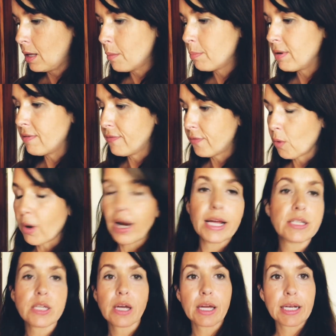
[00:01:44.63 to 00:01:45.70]
before I
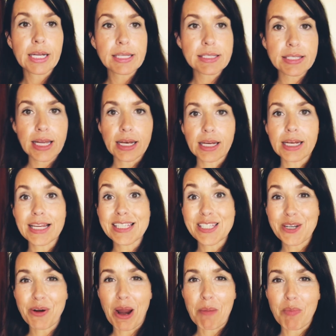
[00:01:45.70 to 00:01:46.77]
took an extended
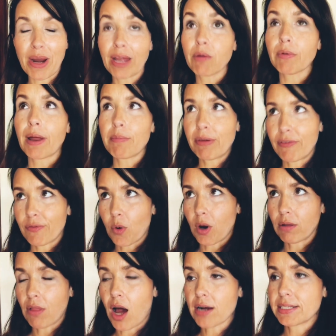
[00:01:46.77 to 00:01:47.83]
Instagram break right before
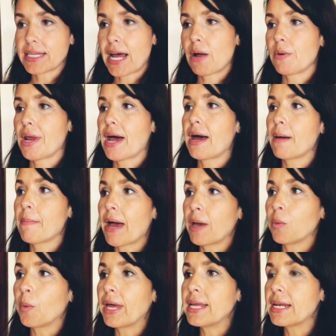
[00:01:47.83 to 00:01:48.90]
lockdown, um, I
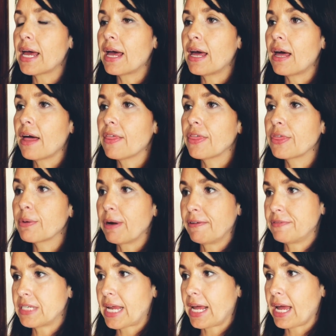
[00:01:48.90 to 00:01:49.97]
went
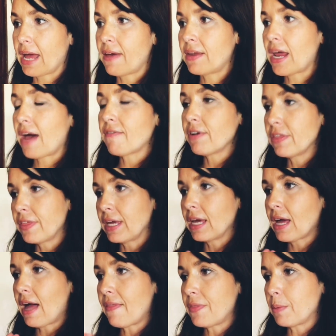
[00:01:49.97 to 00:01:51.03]
thrifting and
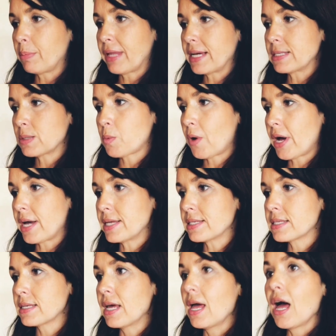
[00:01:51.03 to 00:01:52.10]
everything at the place
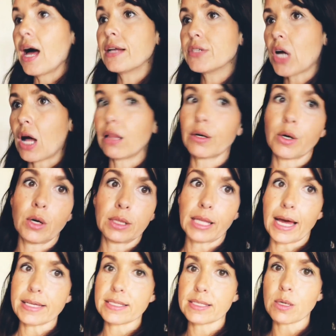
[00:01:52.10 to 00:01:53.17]
was a dollar or
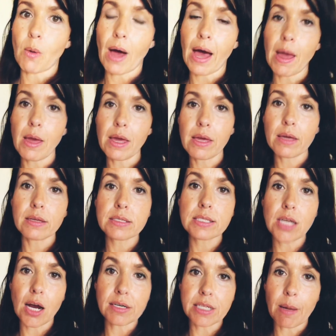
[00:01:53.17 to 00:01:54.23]
less. So I
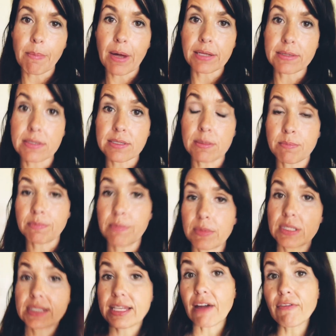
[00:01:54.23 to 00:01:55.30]
stocked up on some
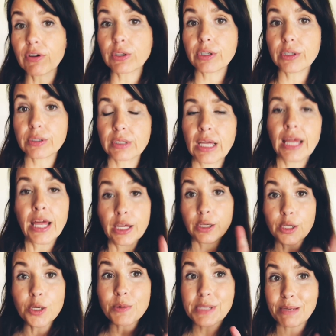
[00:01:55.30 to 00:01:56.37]
several
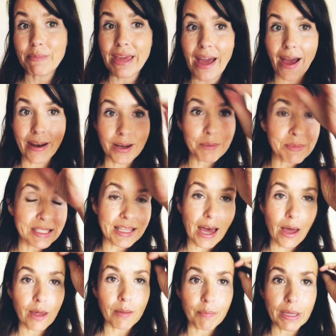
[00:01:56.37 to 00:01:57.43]
new to me items
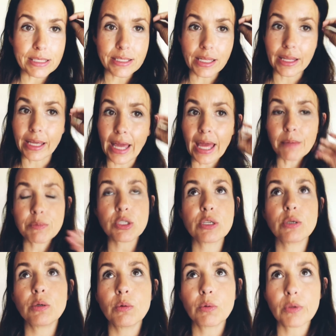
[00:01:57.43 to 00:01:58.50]
that basically came
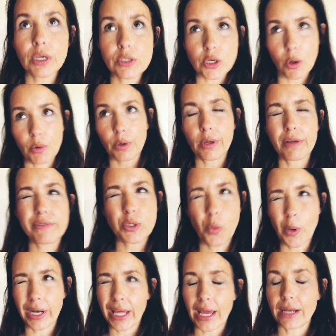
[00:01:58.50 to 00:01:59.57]
to a total of
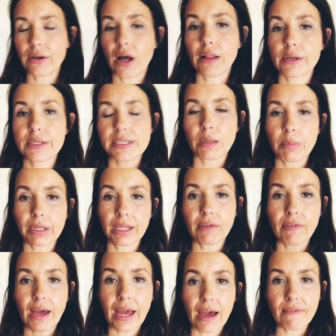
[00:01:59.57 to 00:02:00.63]
$28, I believe.
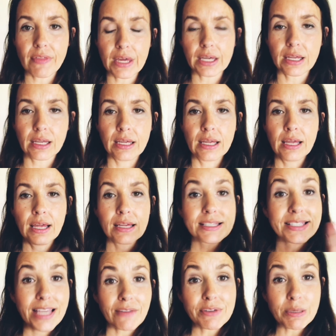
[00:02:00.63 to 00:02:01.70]
I have that
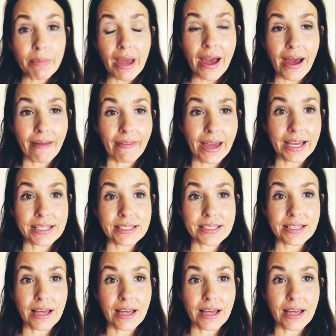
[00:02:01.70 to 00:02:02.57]
saved in my highlights